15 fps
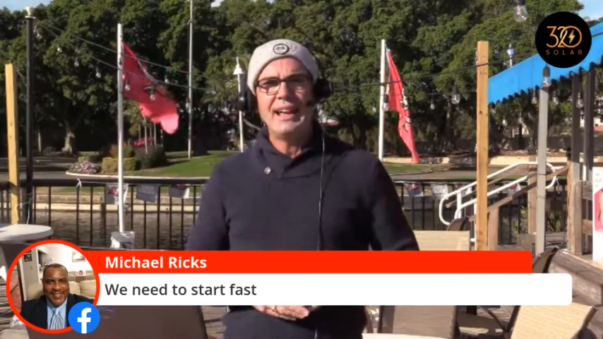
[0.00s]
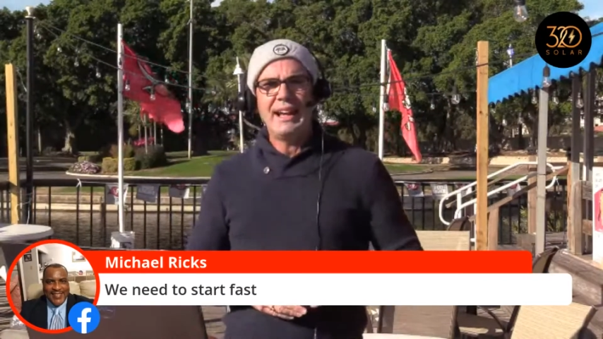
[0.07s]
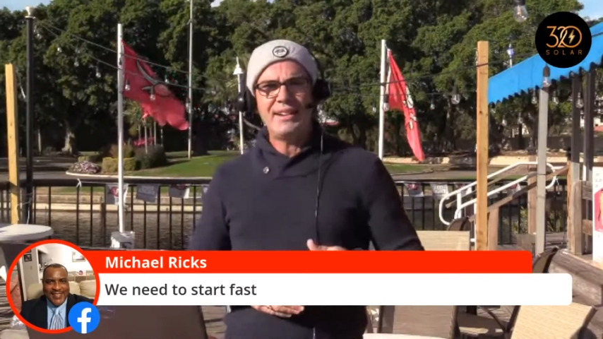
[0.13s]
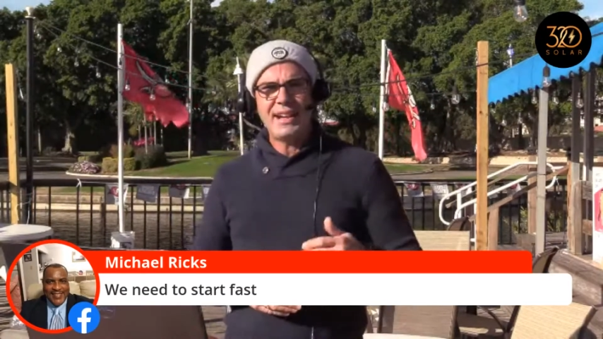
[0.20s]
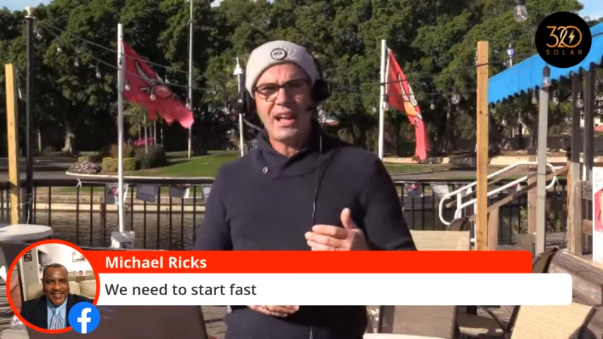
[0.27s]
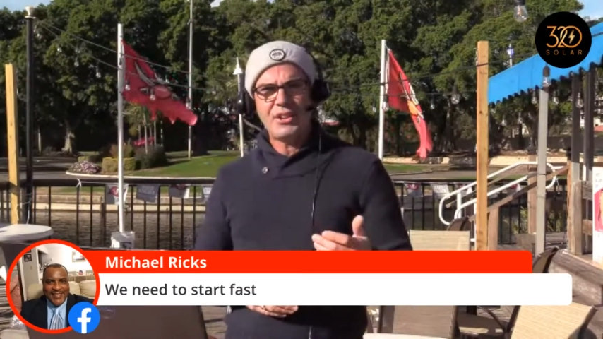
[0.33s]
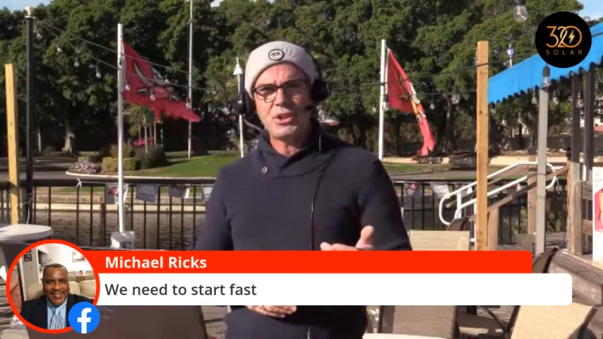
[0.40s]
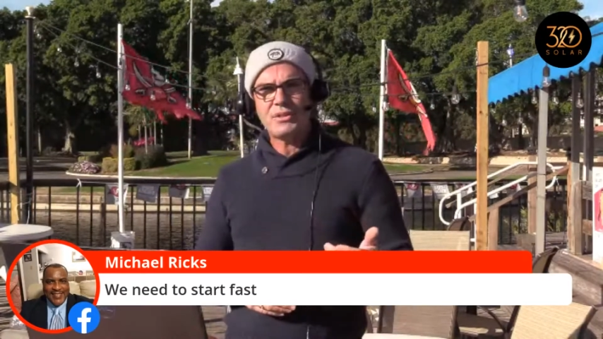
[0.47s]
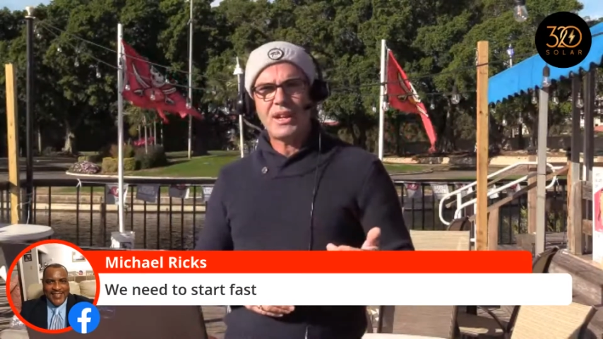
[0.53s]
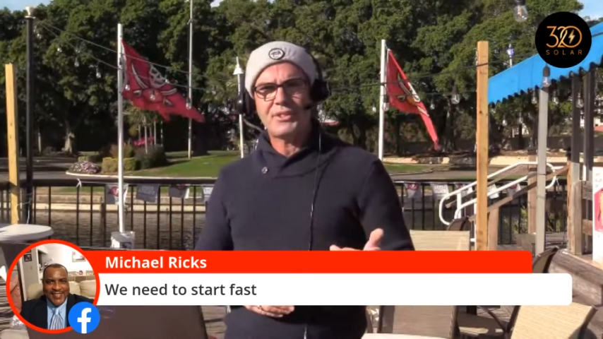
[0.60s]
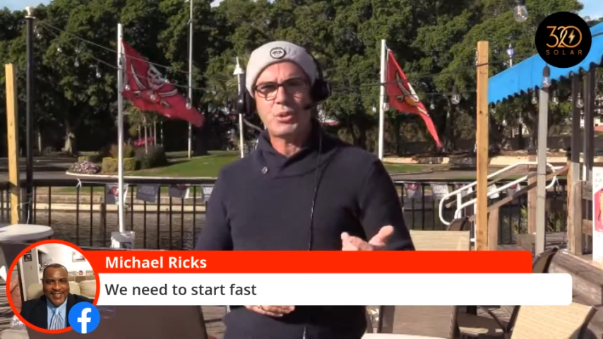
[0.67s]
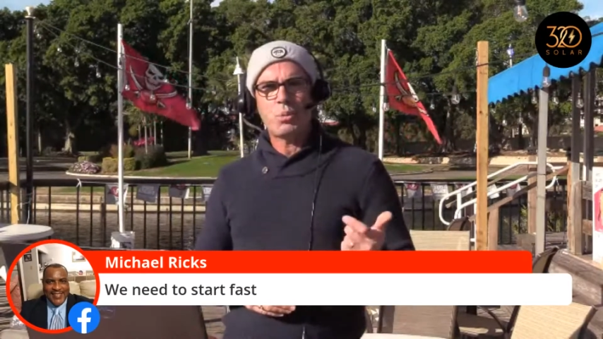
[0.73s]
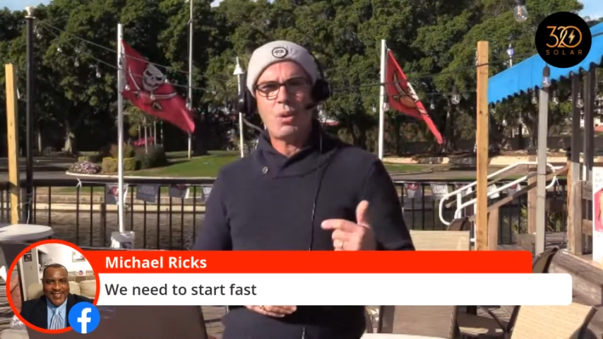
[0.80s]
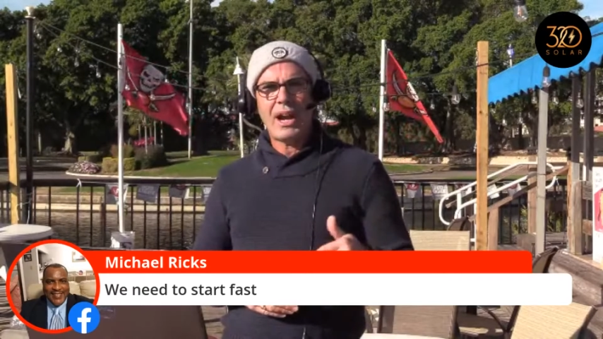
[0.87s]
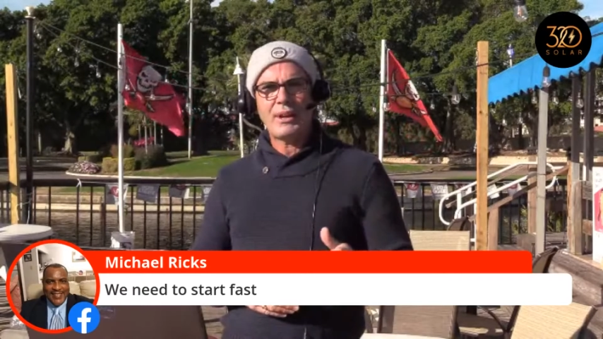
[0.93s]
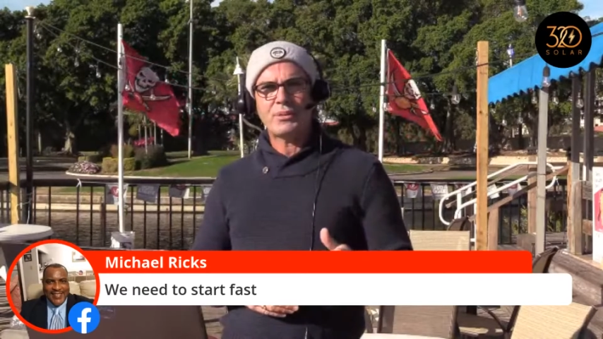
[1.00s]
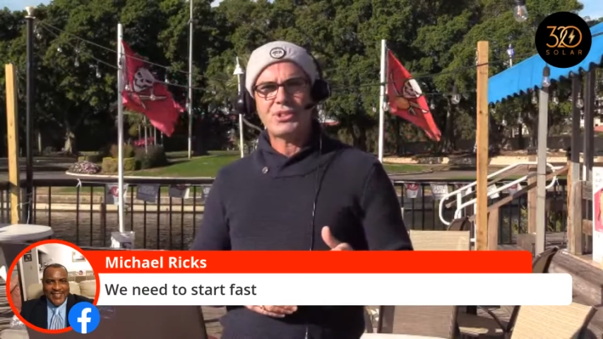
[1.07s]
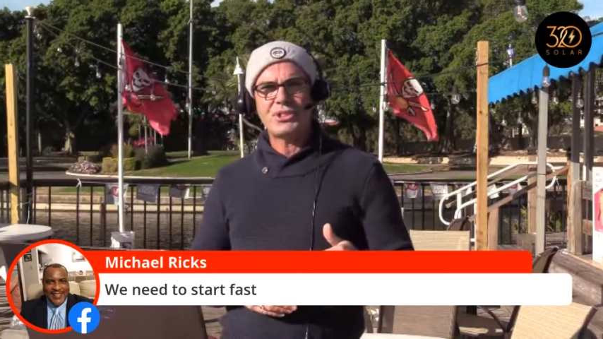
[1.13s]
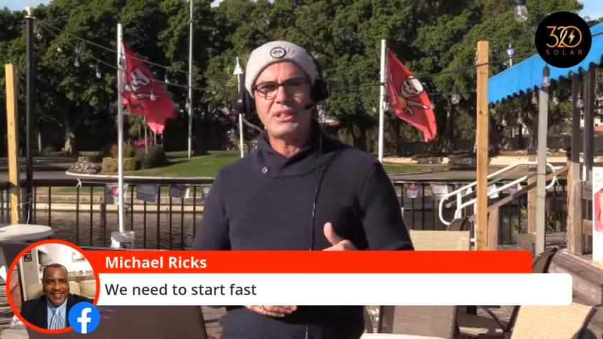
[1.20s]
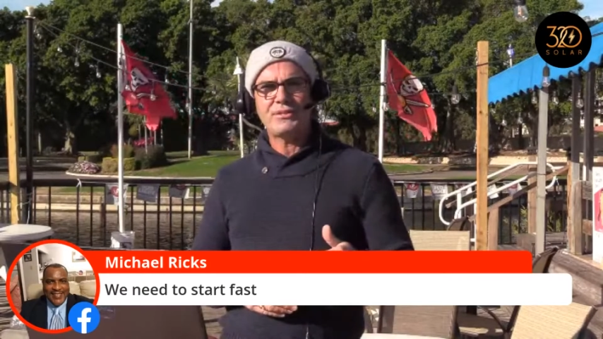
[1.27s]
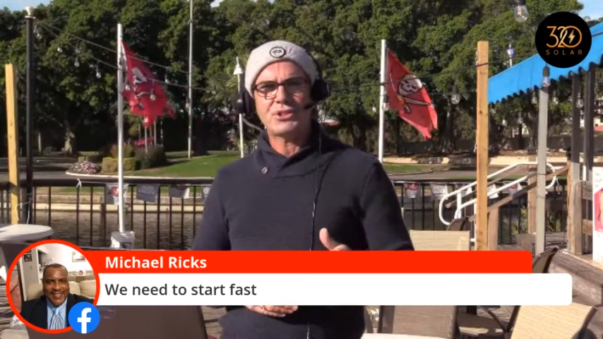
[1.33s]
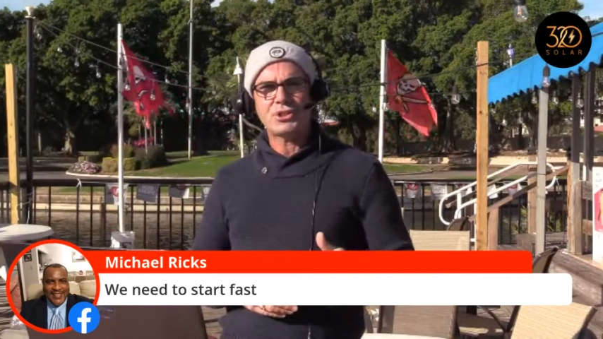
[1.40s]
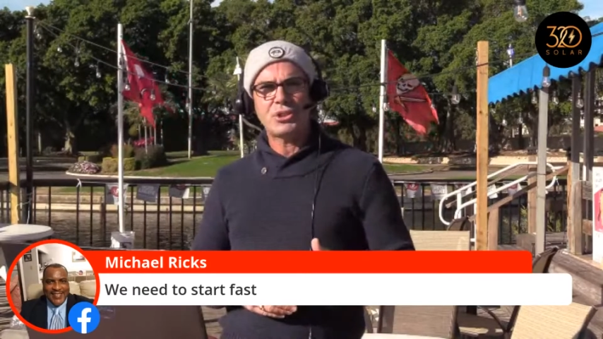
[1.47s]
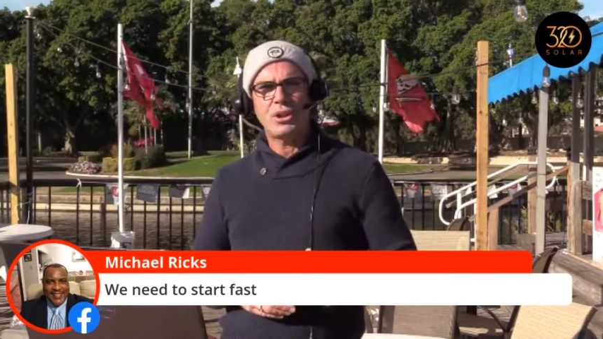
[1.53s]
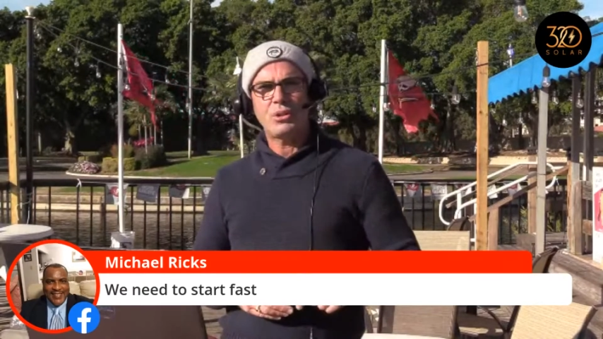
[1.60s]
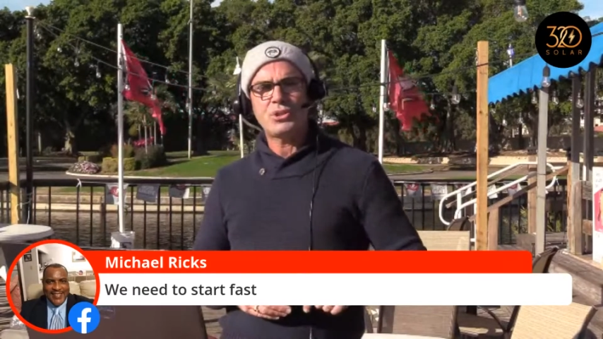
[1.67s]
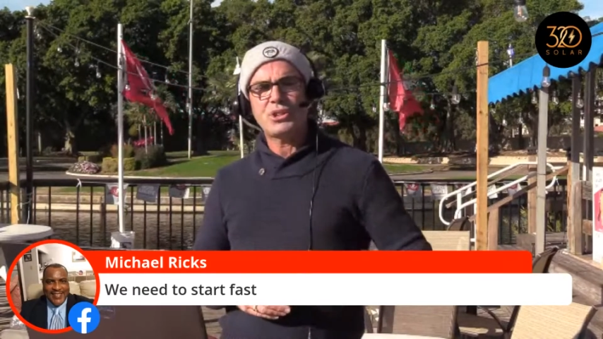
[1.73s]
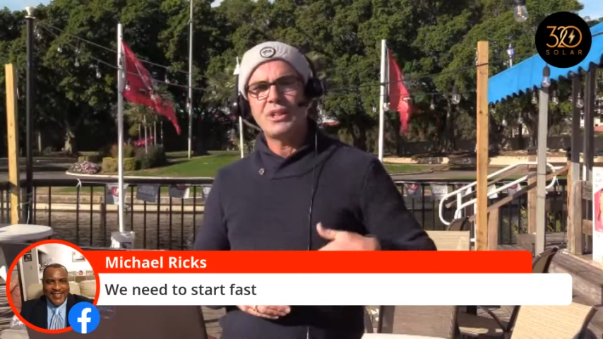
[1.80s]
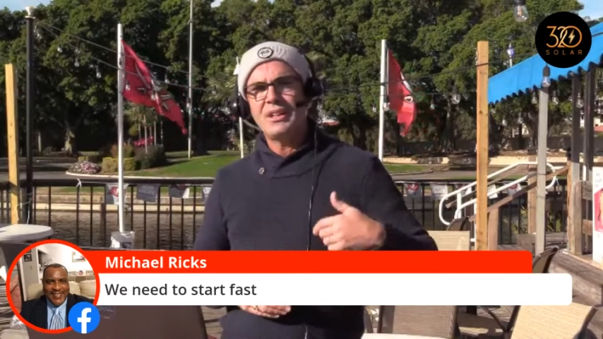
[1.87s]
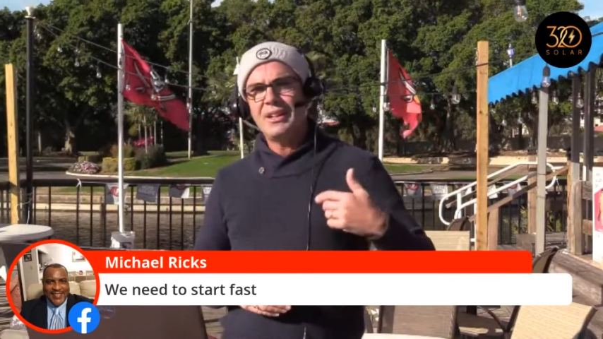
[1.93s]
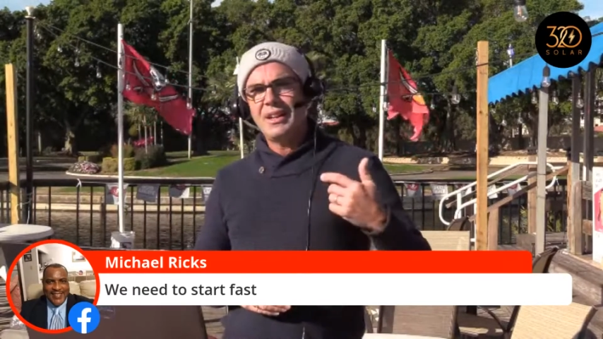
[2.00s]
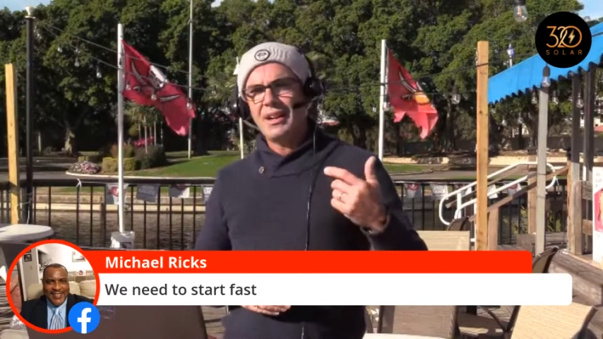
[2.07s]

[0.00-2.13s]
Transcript: And now that you've got the wide receivers coach,